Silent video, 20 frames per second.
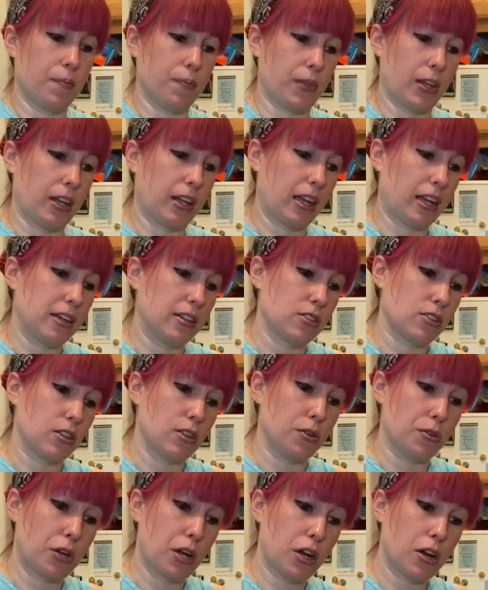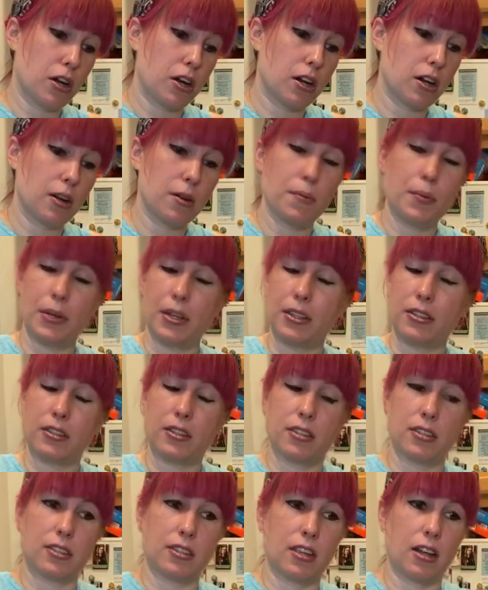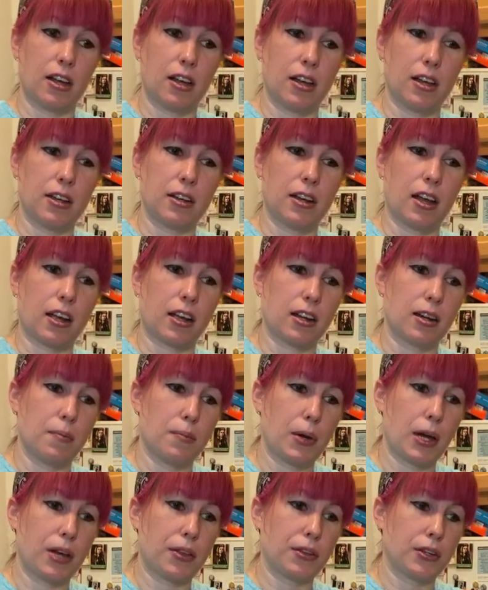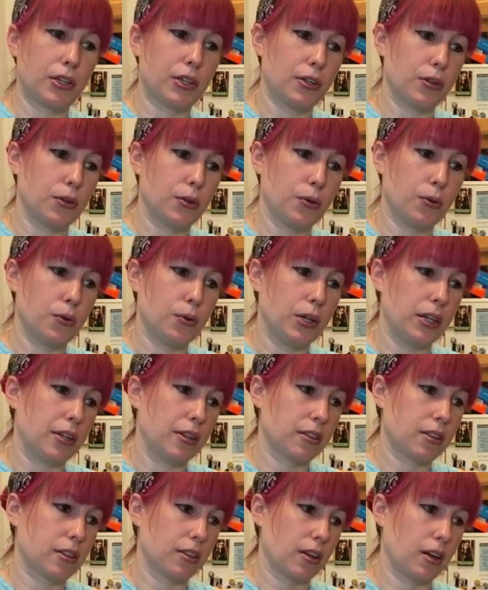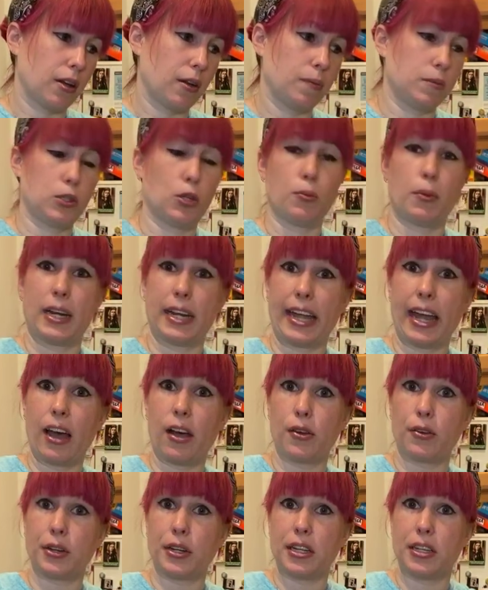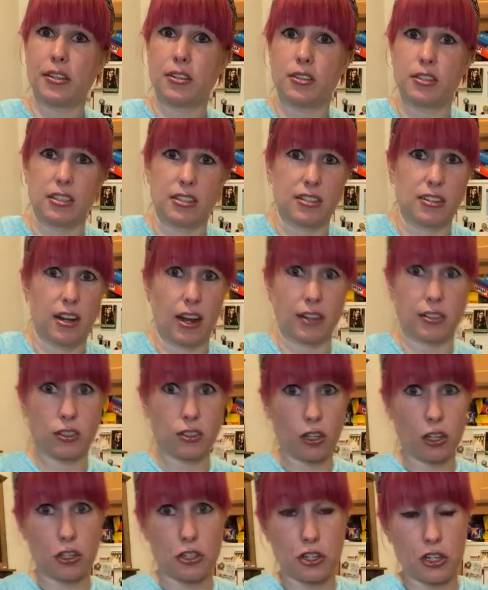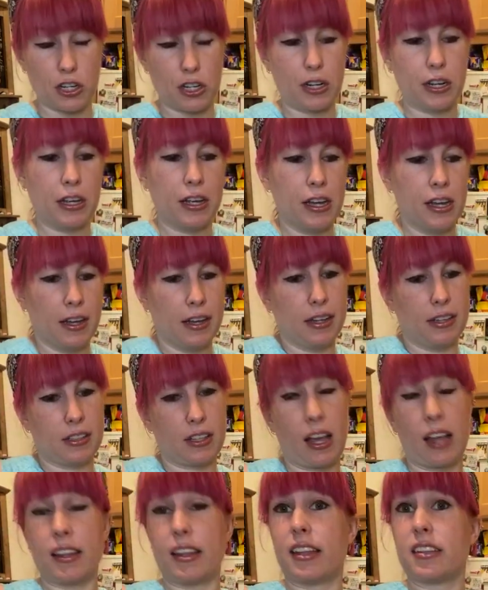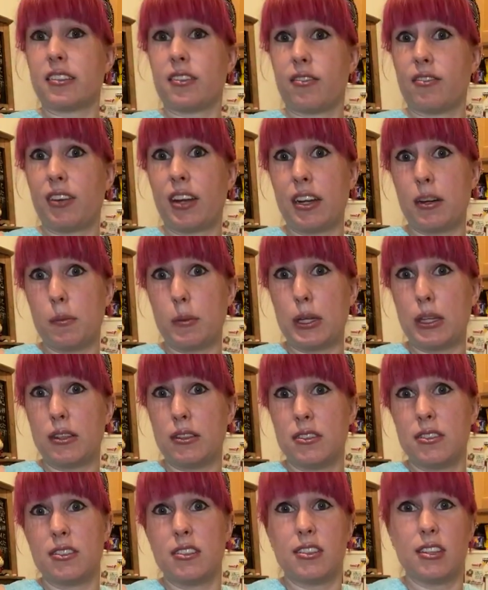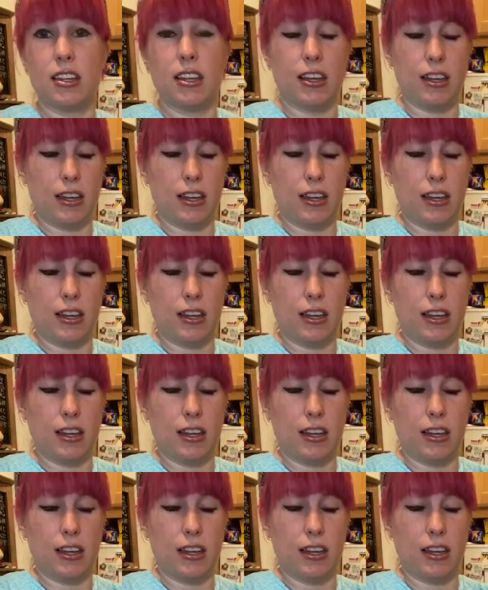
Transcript: Again, it's low carb. It's not going to bother you with too many calories. It's not starchy. It's got lots of vitamins.